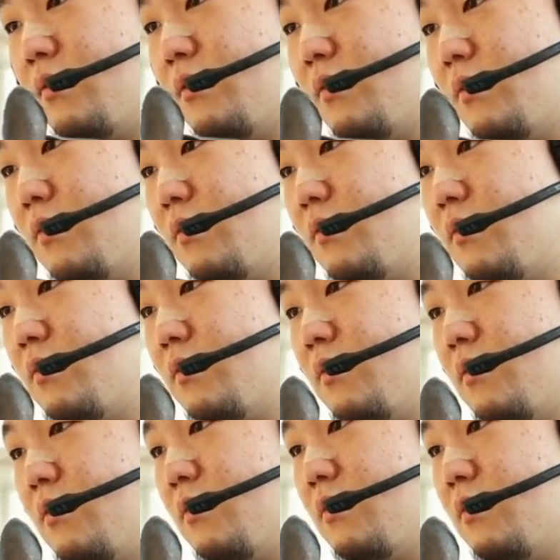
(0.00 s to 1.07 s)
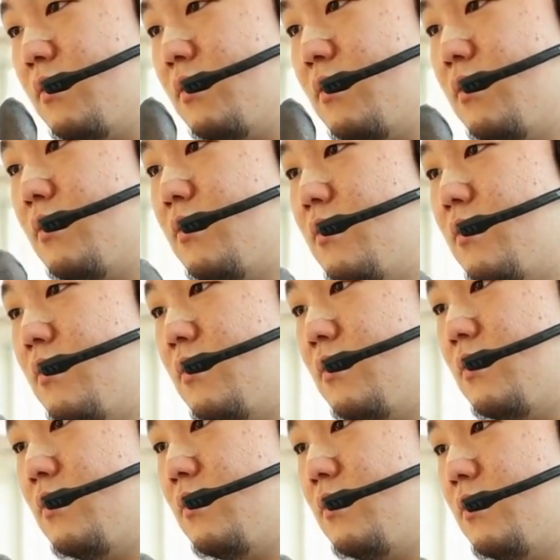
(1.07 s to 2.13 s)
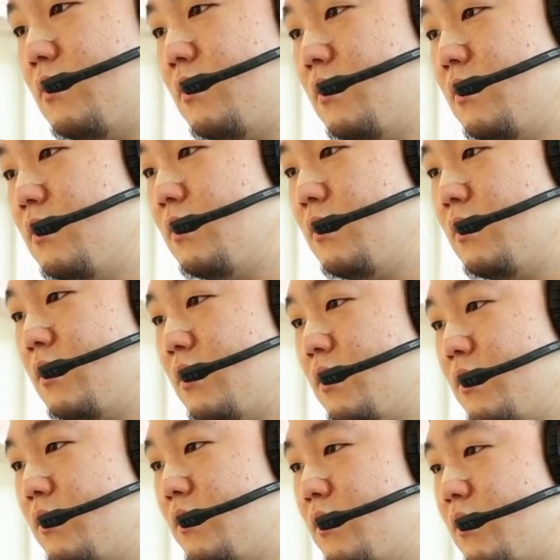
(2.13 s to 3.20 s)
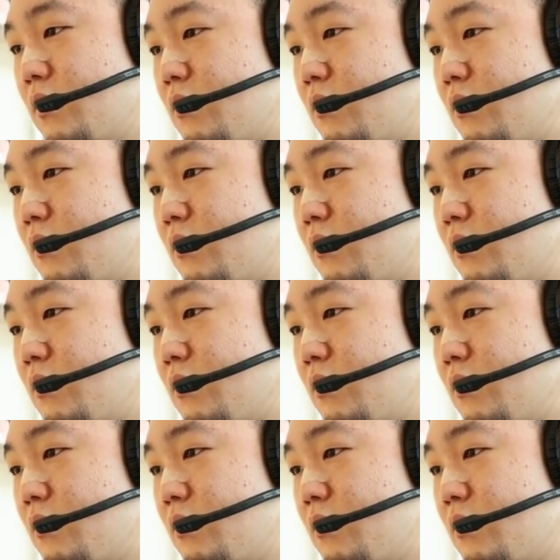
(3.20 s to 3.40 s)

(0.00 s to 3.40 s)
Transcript: plays a significant role in preventing ear infections.